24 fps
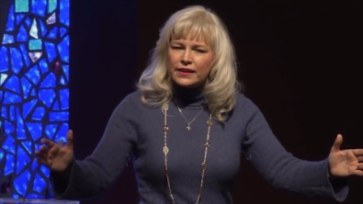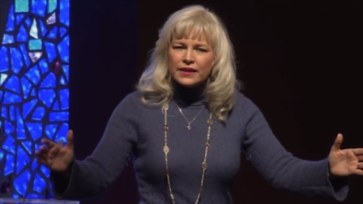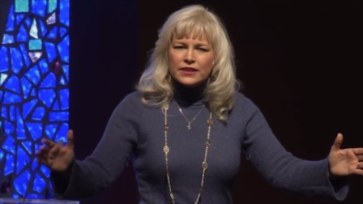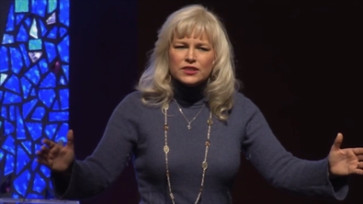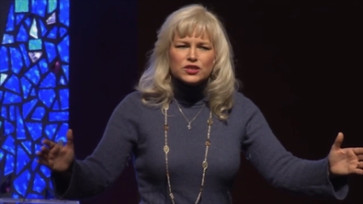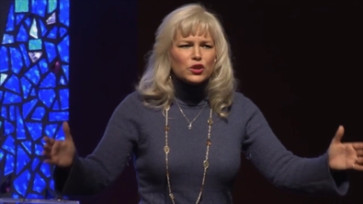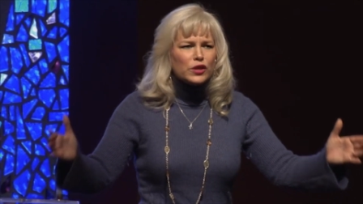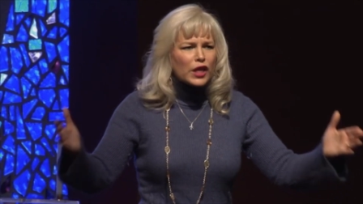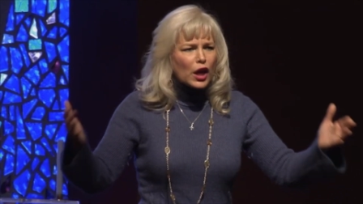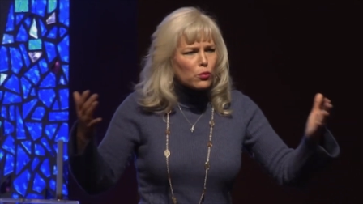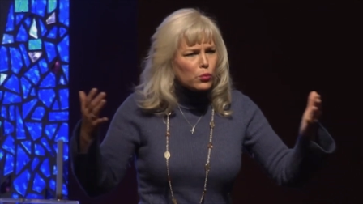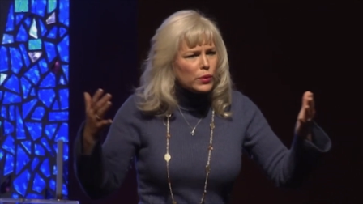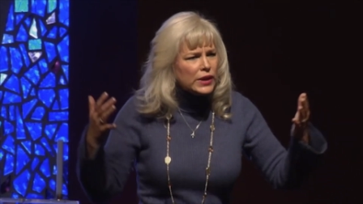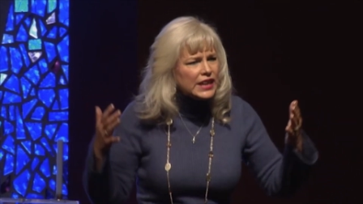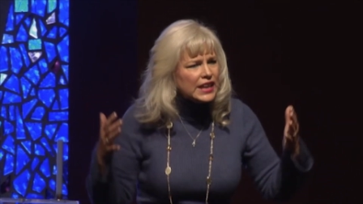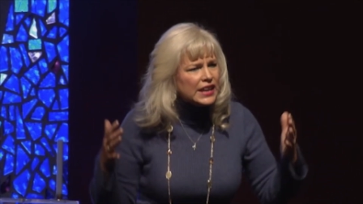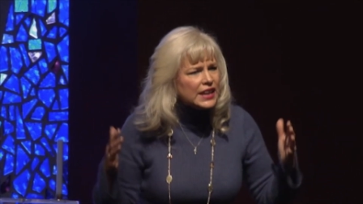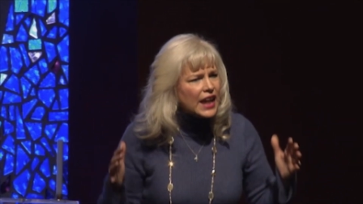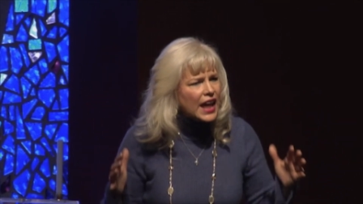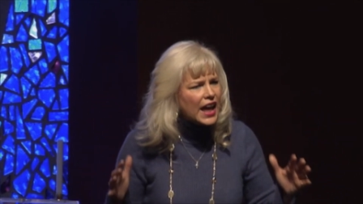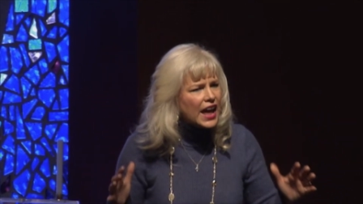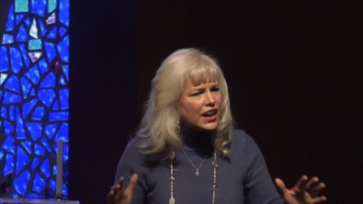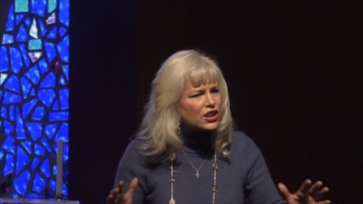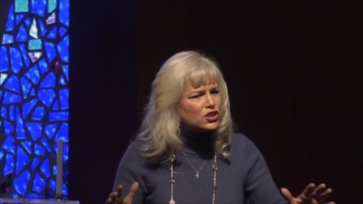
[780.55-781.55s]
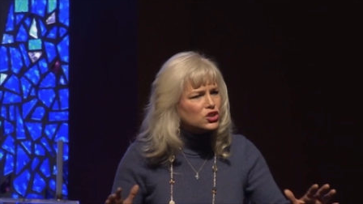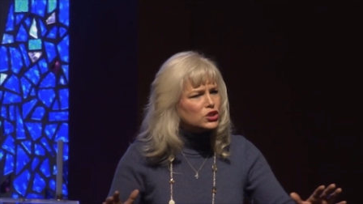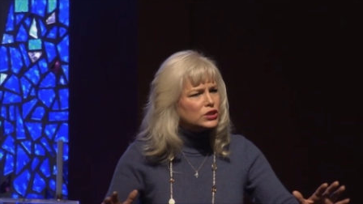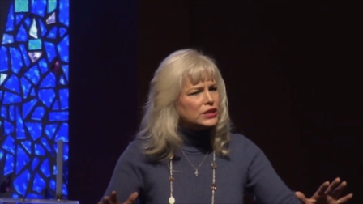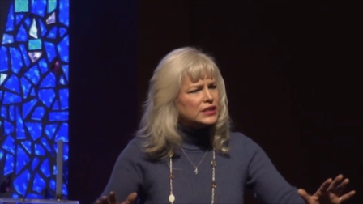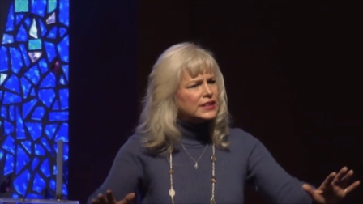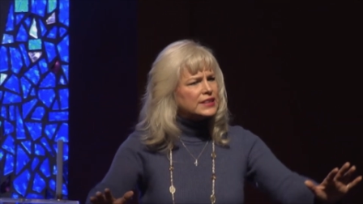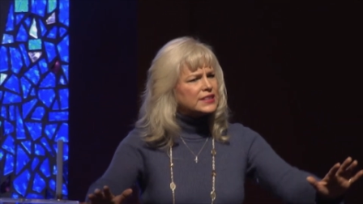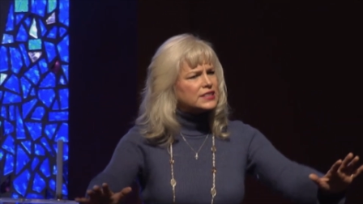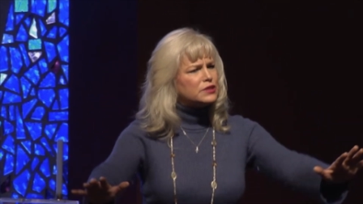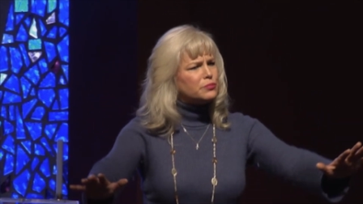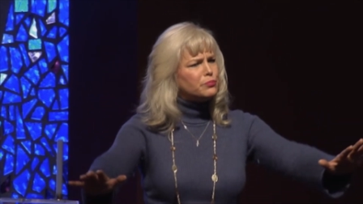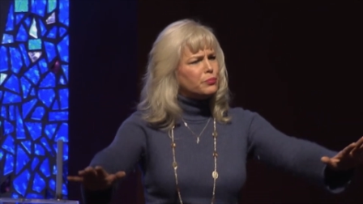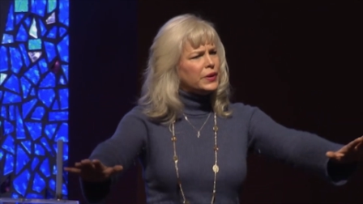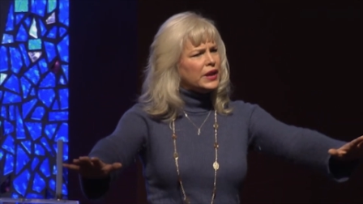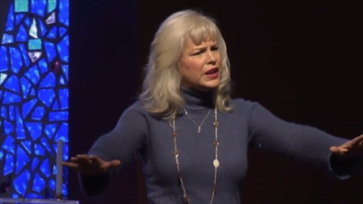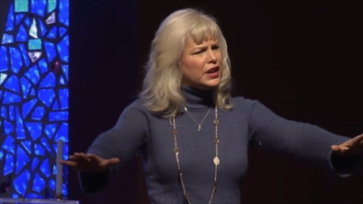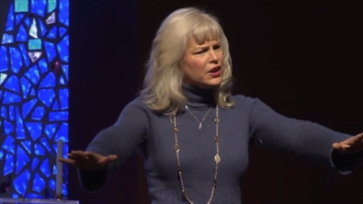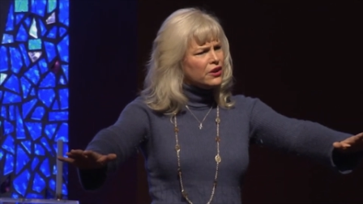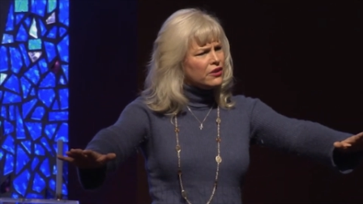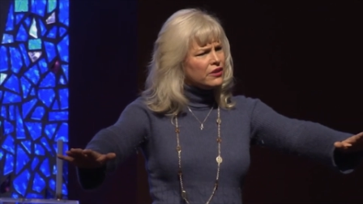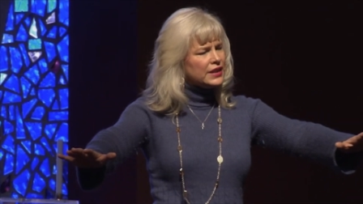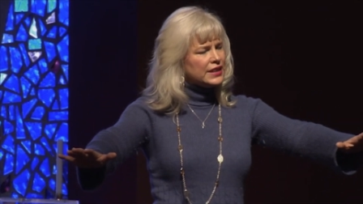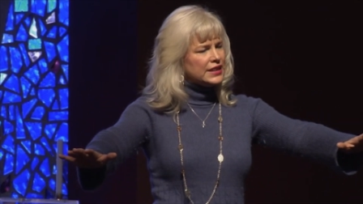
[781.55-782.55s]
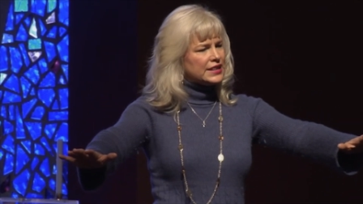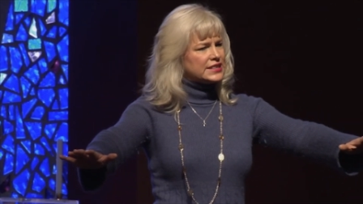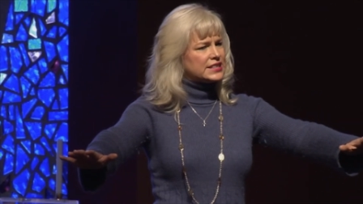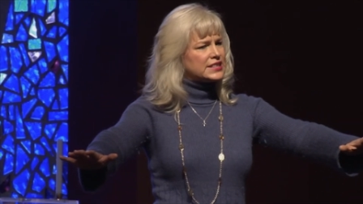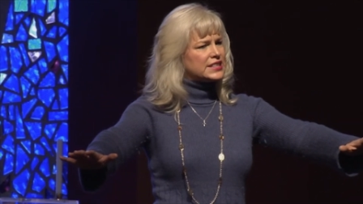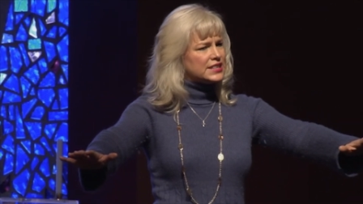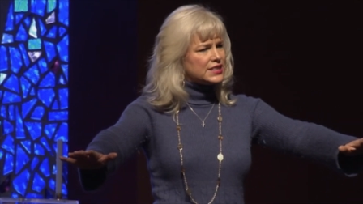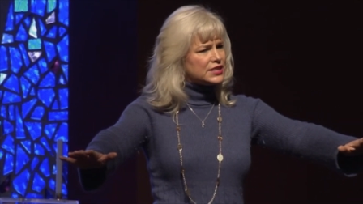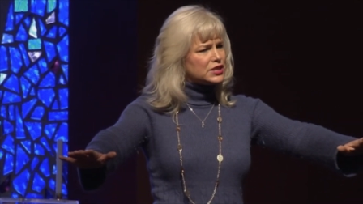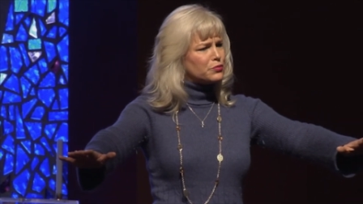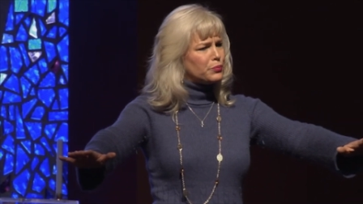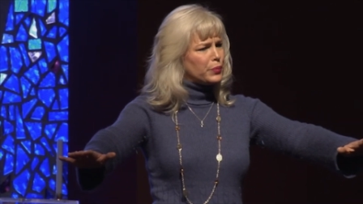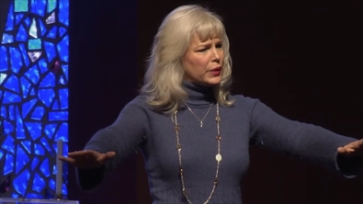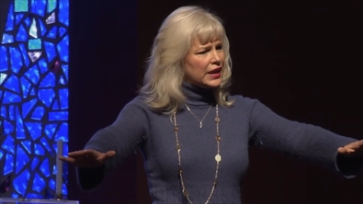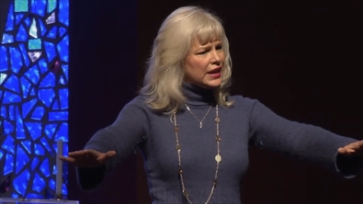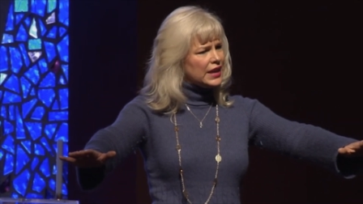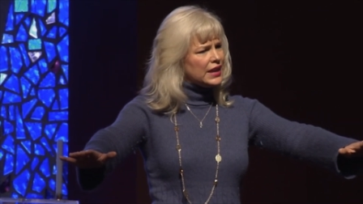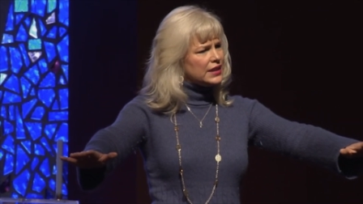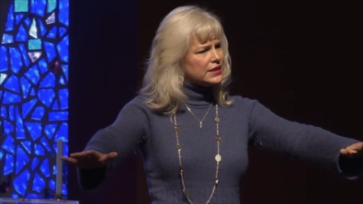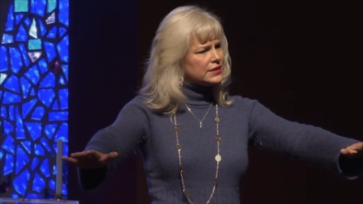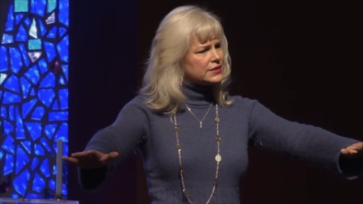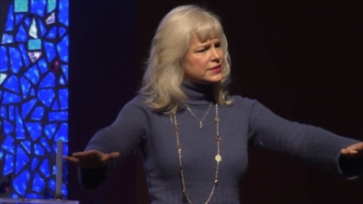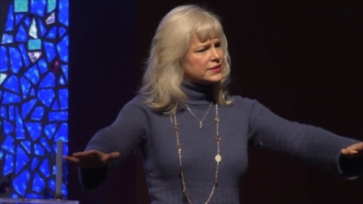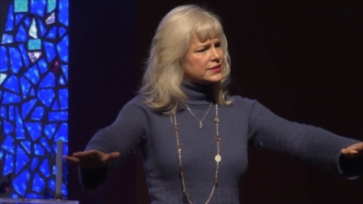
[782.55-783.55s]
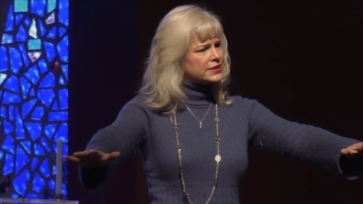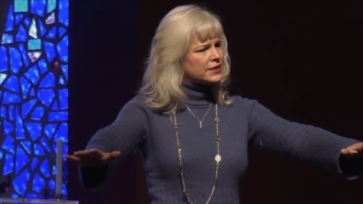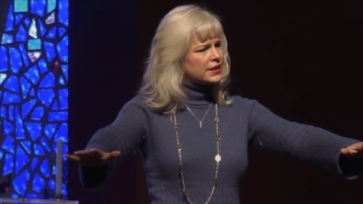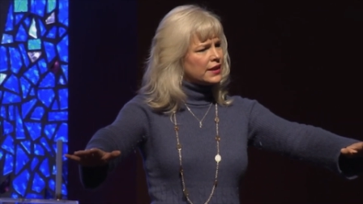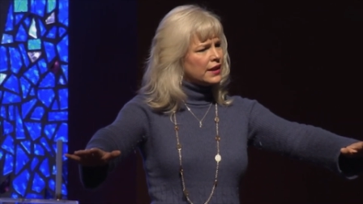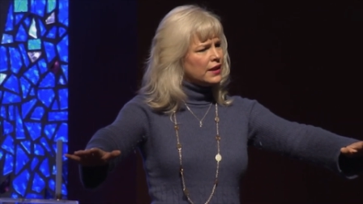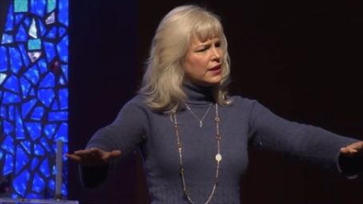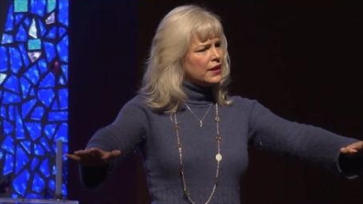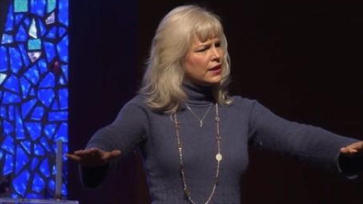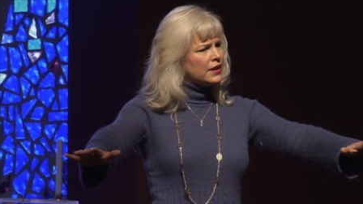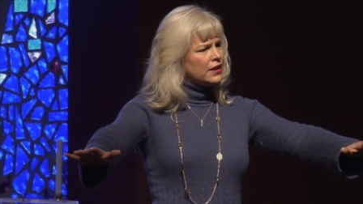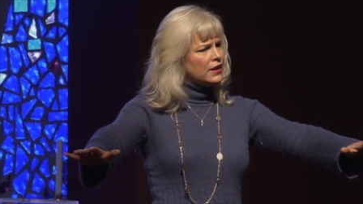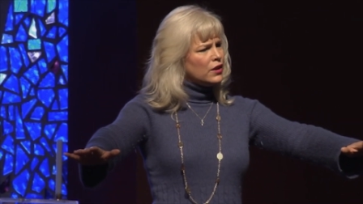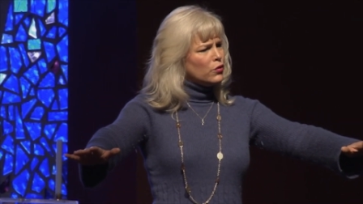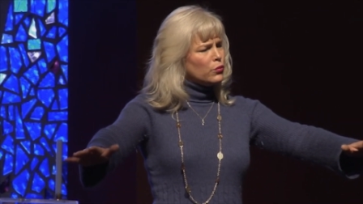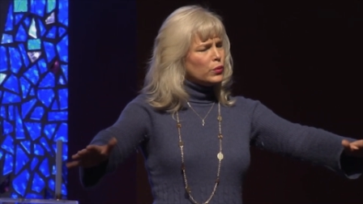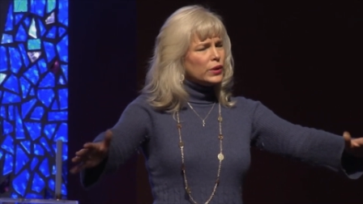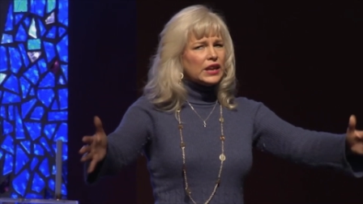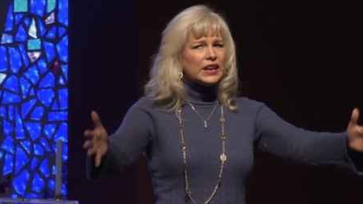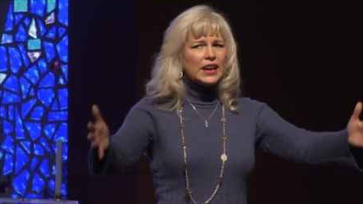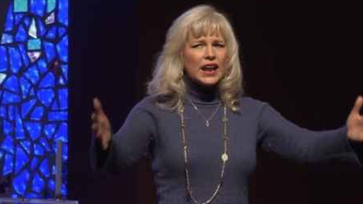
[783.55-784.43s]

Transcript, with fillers: So that we can actually experience this peace. We can